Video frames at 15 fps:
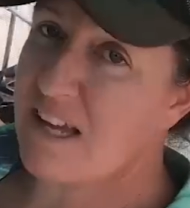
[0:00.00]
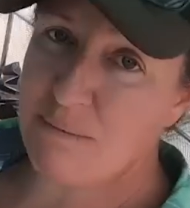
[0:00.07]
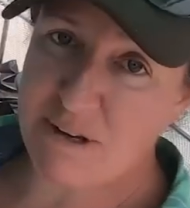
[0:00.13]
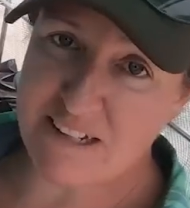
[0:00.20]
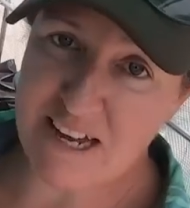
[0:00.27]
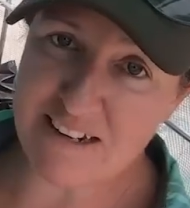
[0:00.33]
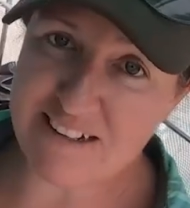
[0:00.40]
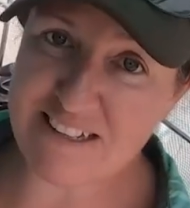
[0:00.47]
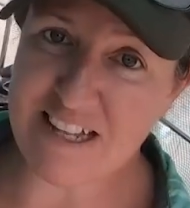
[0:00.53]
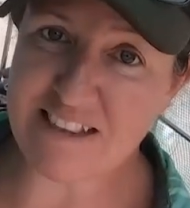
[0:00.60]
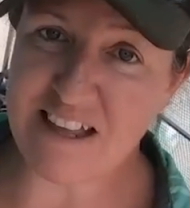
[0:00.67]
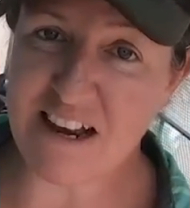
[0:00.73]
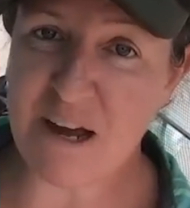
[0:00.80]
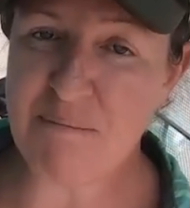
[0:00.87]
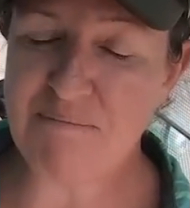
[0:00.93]
get my dad to set
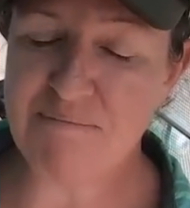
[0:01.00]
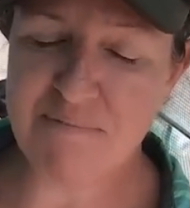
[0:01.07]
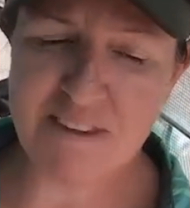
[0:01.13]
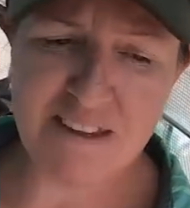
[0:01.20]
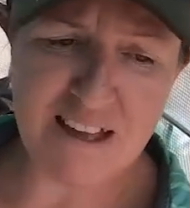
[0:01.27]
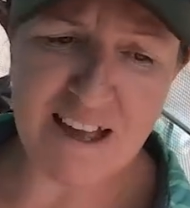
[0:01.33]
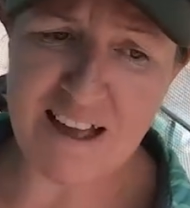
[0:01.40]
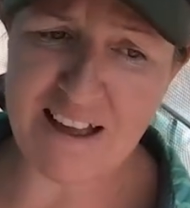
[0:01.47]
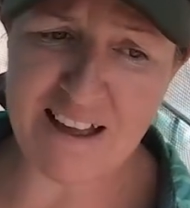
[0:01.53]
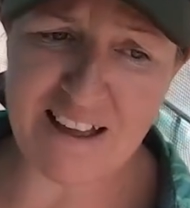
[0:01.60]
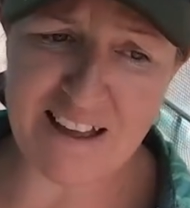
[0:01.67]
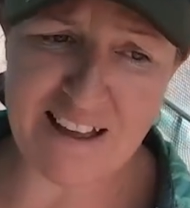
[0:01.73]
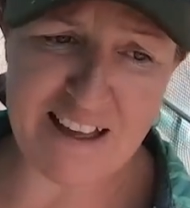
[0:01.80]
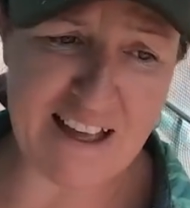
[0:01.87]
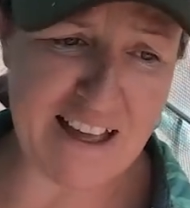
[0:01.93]
that up.
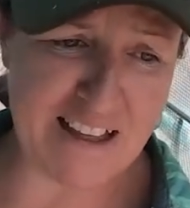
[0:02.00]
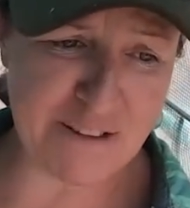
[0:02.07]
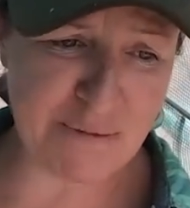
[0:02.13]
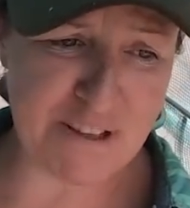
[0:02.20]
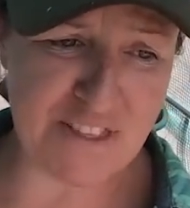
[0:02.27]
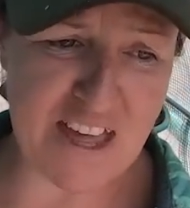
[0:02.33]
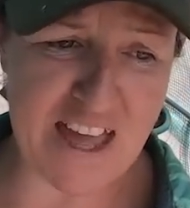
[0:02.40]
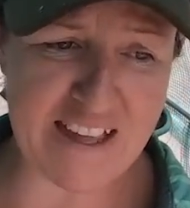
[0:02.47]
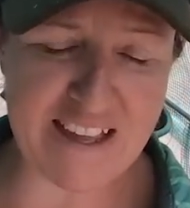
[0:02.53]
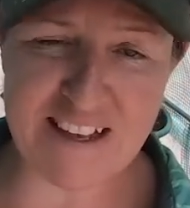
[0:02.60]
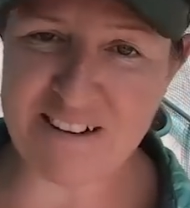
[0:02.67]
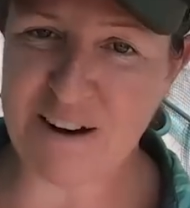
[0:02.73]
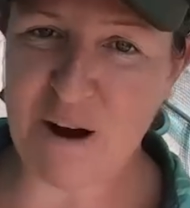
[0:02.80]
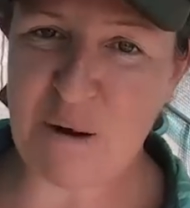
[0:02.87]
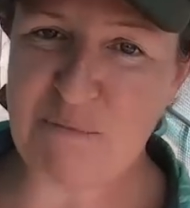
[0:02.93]
As with
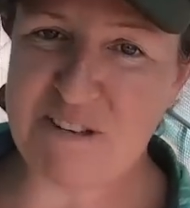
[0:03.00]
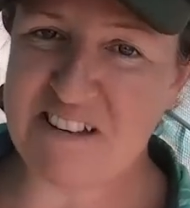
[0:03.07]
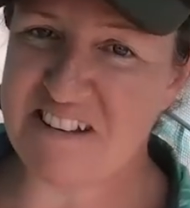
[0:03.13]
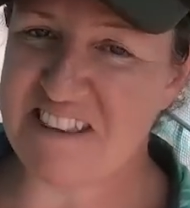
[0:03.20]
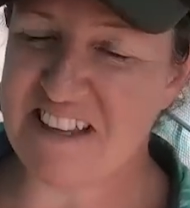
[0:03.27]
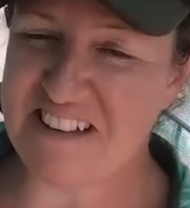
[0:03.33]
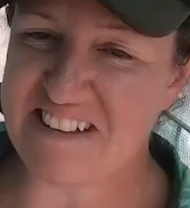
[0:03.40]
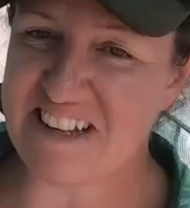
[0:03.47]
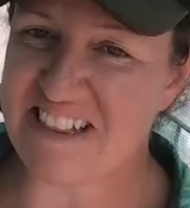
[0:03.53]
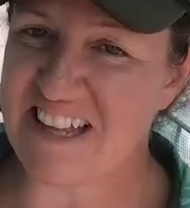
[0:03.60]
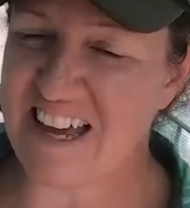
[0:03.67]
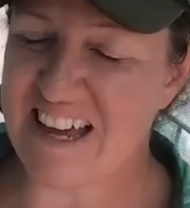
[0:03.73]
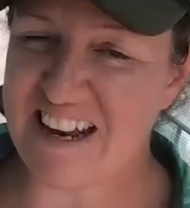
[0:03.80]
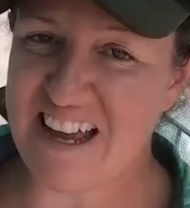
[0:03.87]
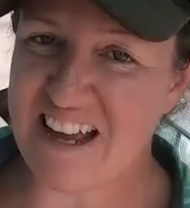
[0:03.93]
hanging tarps and things like
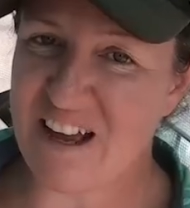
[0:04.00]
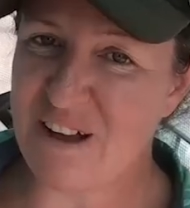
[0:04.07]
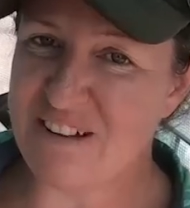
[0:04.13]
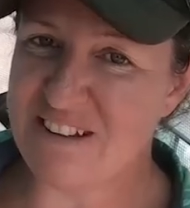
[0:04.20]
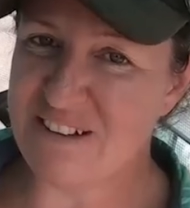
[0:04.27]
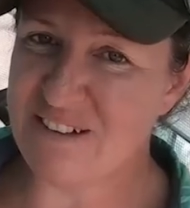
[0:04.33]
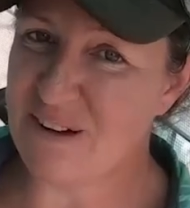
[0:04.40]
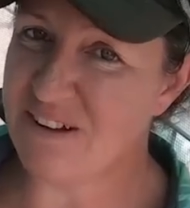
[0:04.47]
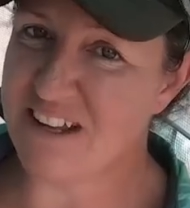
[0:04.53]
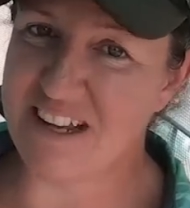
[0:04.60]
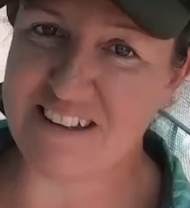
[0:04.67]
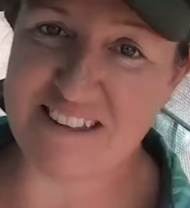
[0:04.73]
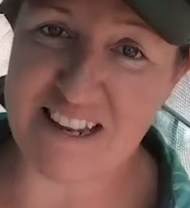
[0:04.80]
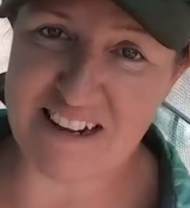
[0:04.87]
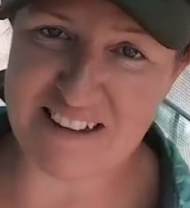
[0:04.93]
that, I also don't
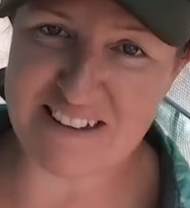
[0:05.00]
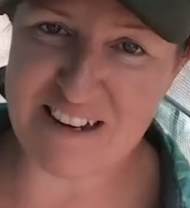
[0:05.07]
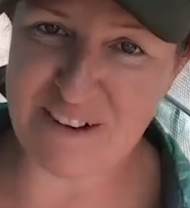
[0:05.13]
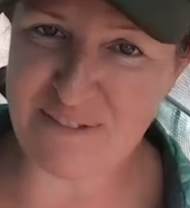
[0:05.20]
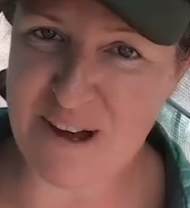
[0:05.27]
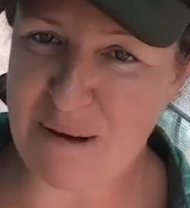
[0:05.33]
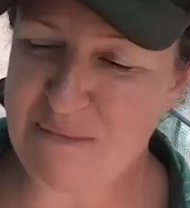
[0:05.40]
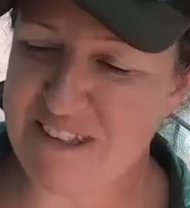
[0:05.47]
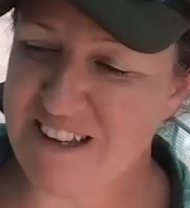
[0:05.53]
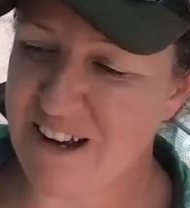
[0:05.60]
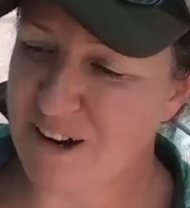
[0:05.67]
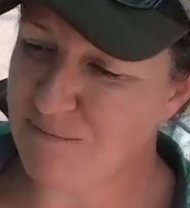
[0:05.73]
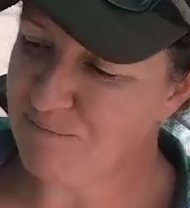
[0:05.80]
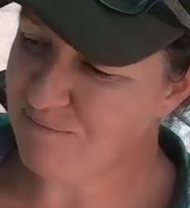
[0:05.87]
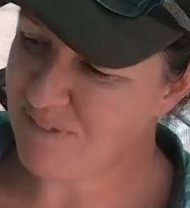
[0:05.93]
like setting stuff up,
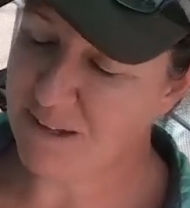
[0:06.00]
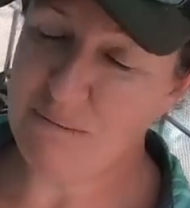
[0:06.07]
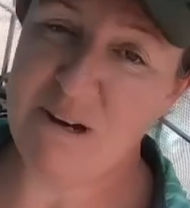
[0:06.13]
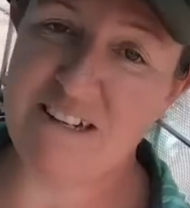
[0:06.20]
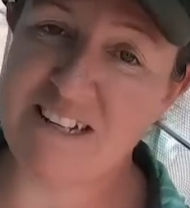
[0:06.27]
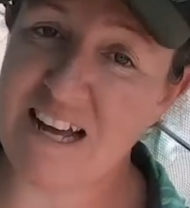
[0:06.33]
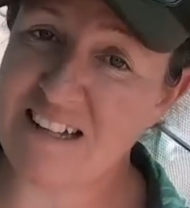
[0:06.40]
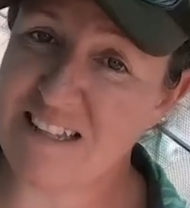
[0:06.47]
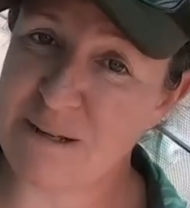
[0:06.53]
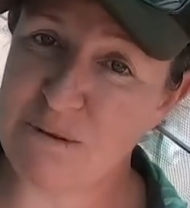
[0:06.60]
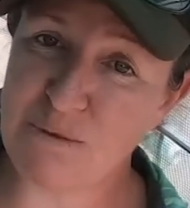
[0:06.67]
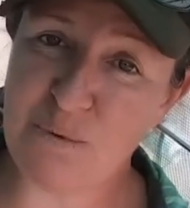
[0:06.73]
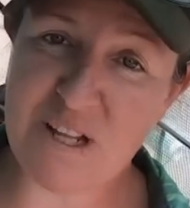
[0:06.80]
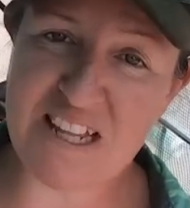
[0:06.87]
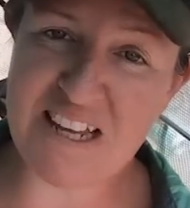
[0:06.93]
so my dad
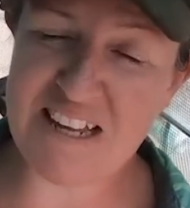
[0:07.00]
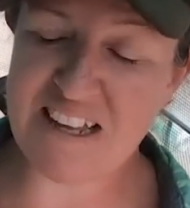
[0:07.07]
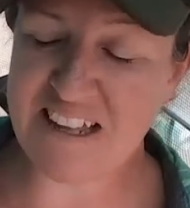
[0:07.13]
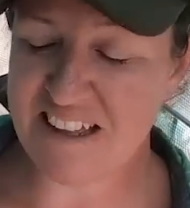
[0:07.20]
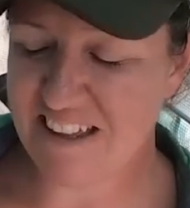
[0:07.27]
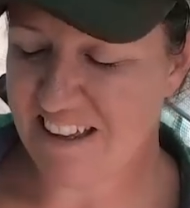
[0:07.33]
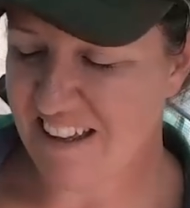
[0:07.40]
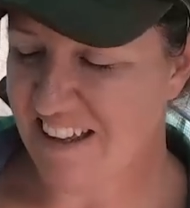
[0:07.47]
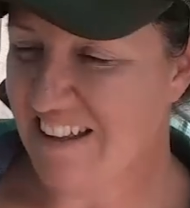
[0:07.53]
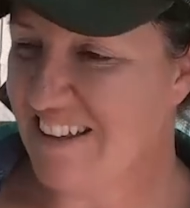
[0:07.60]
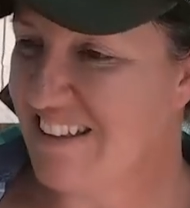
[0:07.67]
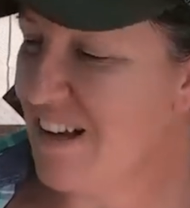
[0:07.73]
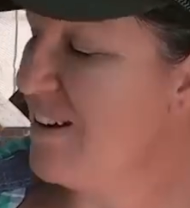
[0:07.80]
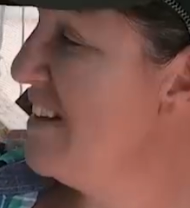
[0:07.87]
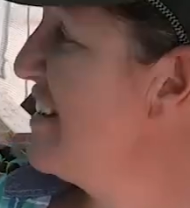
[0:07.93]
seems willing,
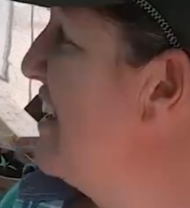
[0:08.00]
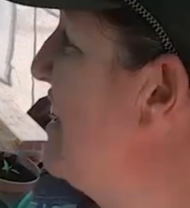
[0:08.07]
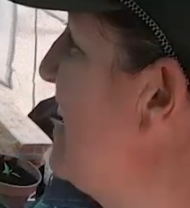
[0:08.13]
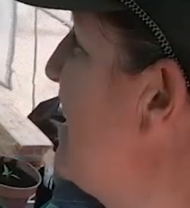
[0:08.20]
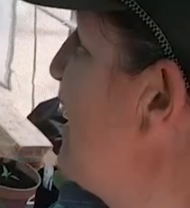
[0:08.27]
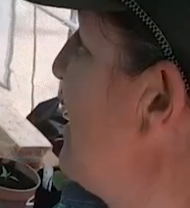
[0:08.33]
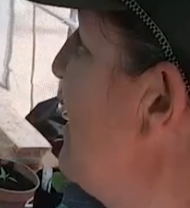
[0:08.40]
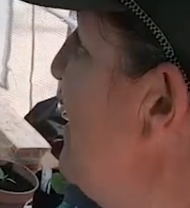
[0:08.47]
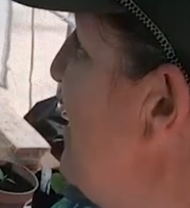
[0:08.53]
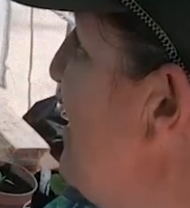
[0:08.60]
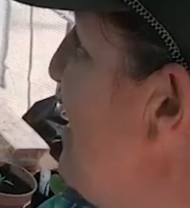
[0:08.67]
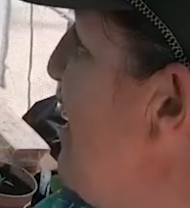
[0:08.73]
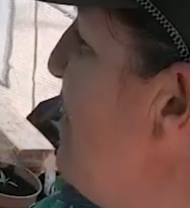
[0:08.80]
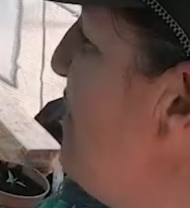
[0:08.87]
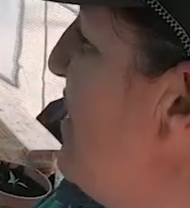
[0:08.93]
so he's gonna
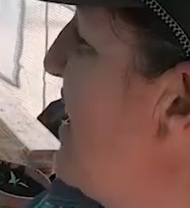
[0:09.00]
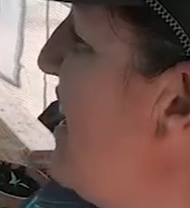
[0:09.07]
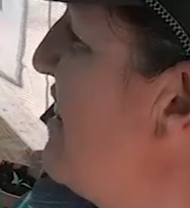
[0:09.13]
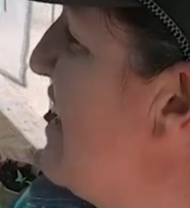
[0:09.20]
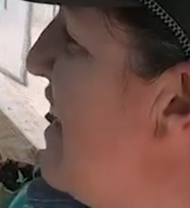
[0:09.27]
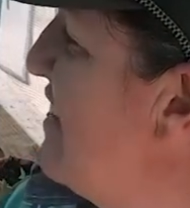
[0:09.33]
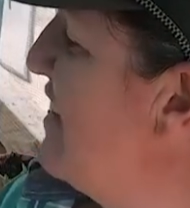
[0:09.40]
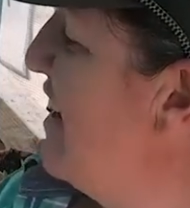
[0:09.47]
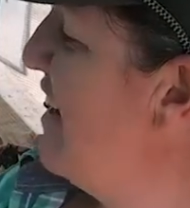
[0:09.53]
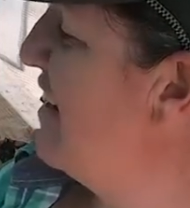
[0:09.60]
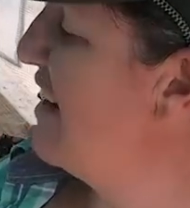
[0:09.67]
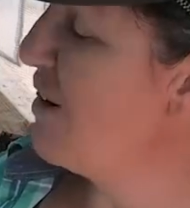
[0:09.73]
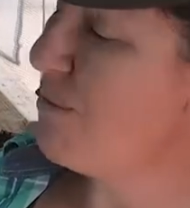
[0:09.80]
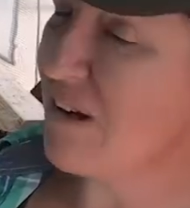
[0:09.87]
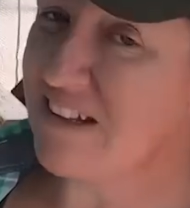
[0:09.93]
hopefully get that
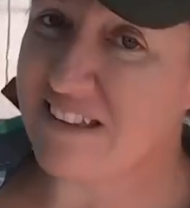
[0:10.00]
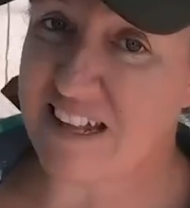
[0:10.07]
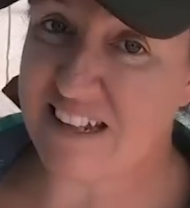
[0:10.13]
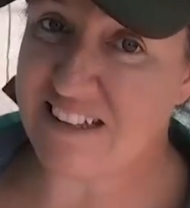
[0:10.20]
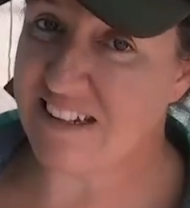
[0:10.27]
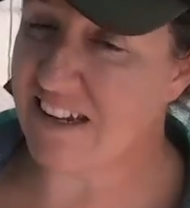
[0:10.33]
done, and once that's